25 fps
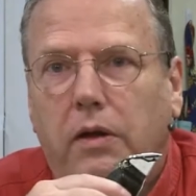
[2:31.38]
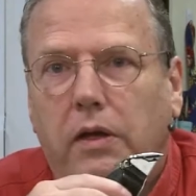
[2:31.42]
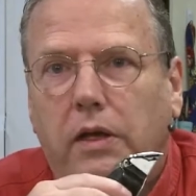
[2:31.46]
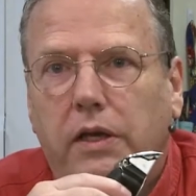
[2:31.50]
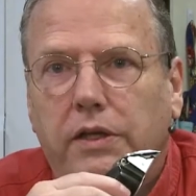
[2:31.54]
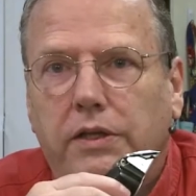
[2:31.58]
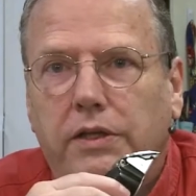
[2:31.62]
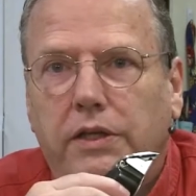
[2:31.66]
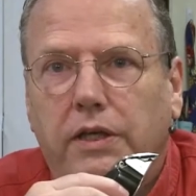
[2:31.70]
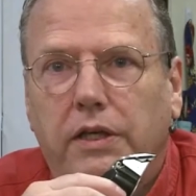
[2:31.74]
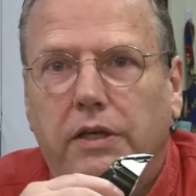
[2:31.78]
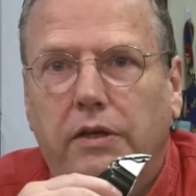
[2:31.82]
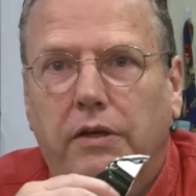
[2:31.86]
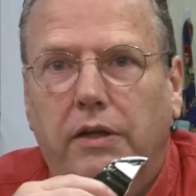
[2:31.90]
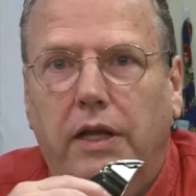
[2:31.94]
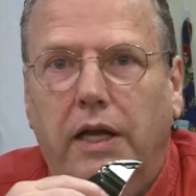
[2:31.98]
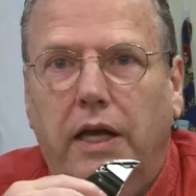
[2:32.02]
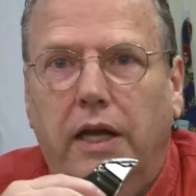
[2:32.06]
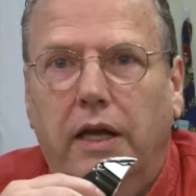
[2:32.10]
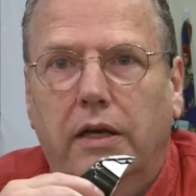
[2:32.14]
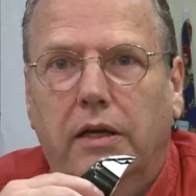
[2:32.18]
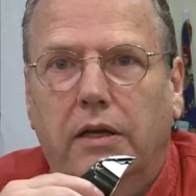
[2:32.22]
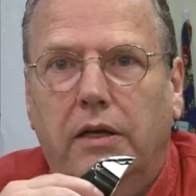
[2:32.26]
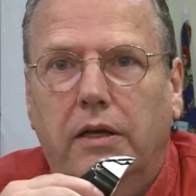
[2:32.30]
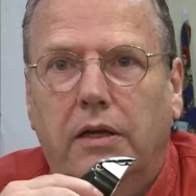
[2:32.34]
Can you hear
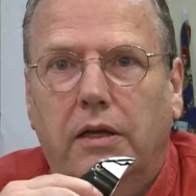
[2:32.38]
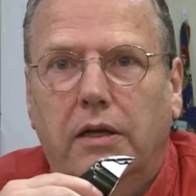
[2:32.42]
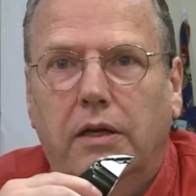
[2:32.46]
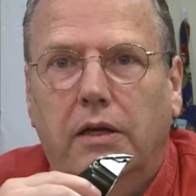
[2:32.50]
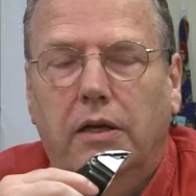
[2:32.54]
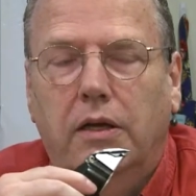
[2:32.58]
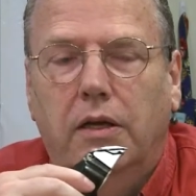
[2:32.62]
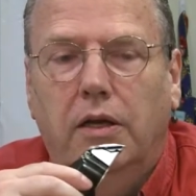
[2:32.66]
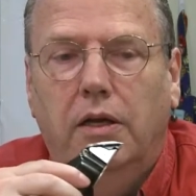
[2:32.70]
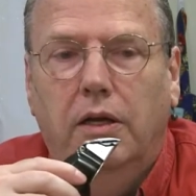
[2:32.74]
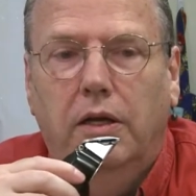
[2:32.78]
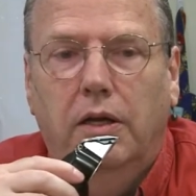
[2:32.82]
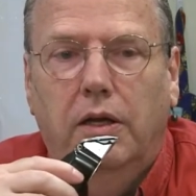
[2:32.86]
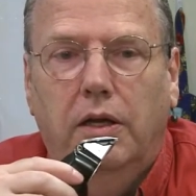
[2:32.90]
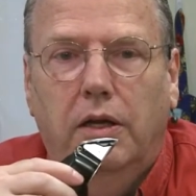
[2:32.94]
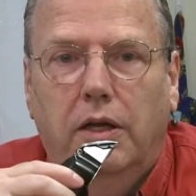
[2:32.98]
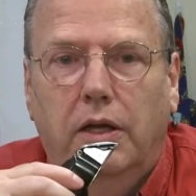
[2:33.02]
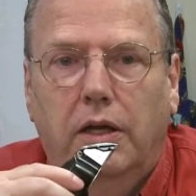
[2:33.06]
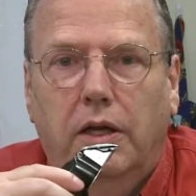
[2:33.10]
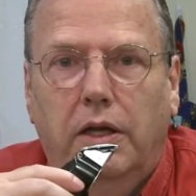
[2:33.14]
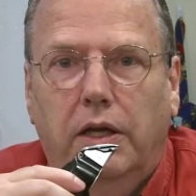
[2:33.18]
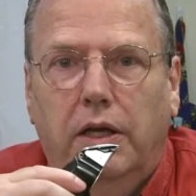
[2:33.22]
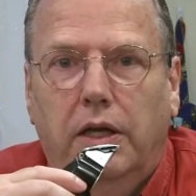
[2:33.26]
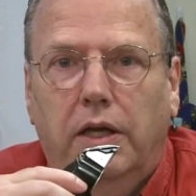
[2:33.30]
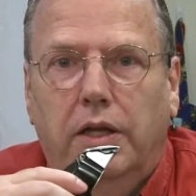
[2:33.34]
that?
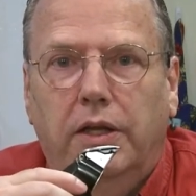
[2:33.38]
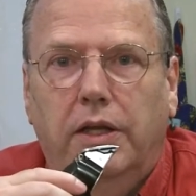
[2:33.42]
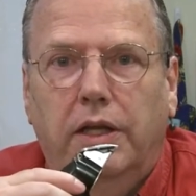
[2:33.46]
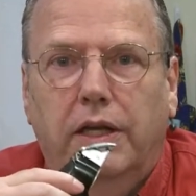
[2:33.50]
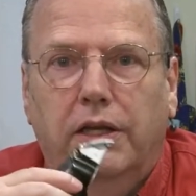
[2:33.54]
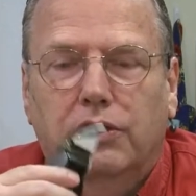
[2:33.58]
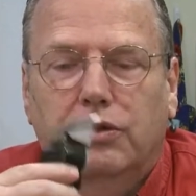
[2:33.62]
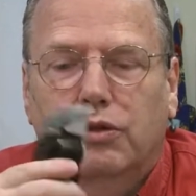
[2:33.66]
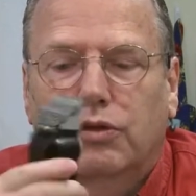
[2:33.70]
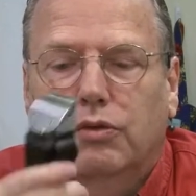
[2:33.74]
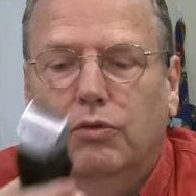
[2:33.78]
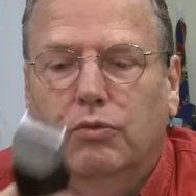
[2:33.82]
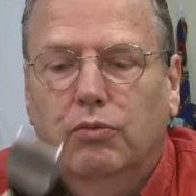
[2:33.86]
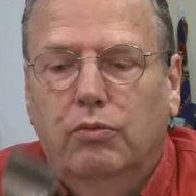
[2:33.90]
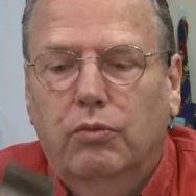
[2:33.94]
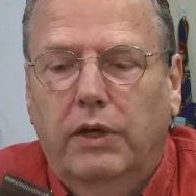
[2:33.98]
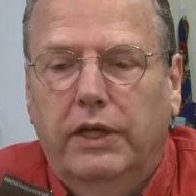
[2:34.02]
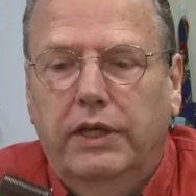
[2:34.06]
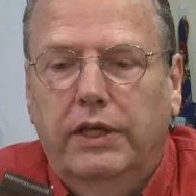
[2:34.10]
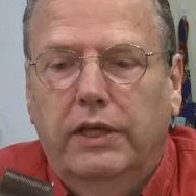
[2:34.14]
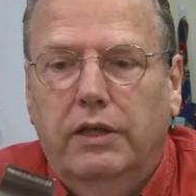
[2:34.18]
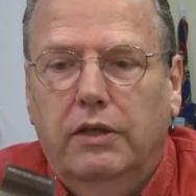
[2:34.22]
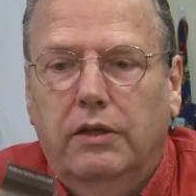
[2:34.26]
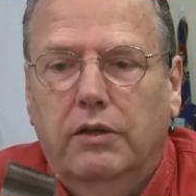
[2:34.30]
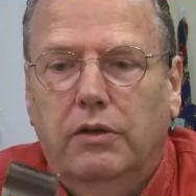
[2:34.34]
That's
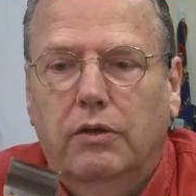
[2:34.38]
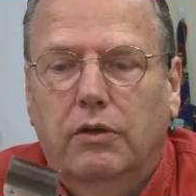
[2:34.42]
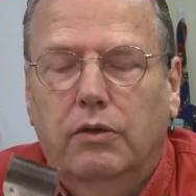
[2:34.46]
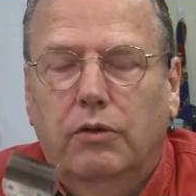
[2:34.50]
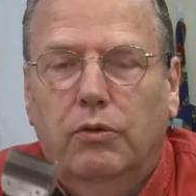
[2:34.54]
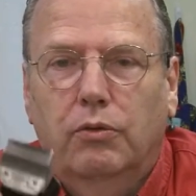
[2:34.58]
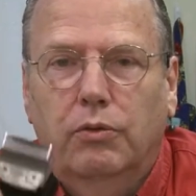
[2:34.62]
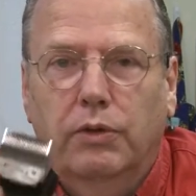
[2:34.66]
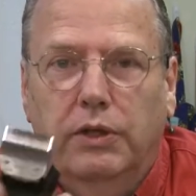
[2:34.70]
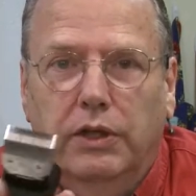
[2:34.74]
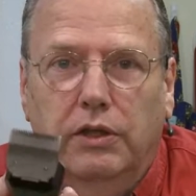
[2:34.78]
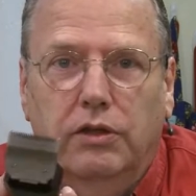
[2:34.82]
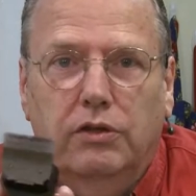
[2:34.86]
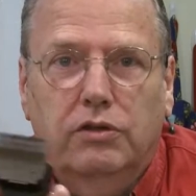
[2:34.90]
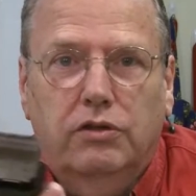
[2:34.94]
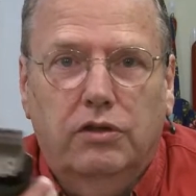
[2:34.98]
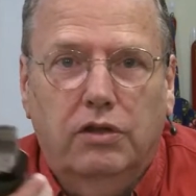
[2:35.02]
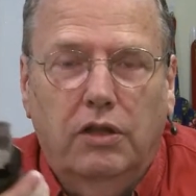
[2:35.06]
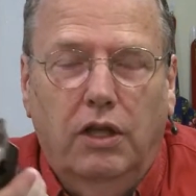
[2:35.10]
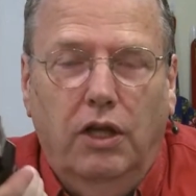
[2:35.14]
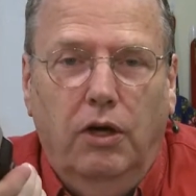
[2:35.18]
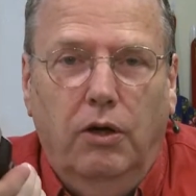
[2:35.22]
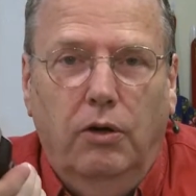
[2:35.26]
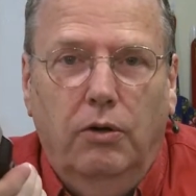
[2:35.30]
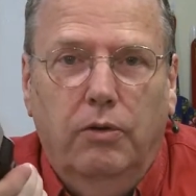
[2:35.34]
running real
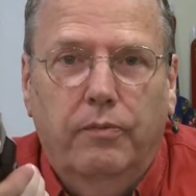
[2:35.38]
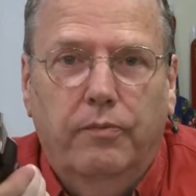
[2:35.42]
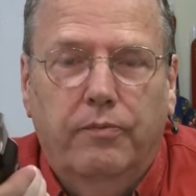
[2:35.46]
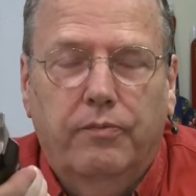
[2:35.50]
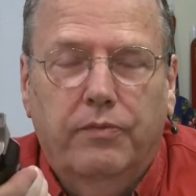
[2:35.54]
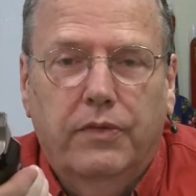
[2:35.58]
slow.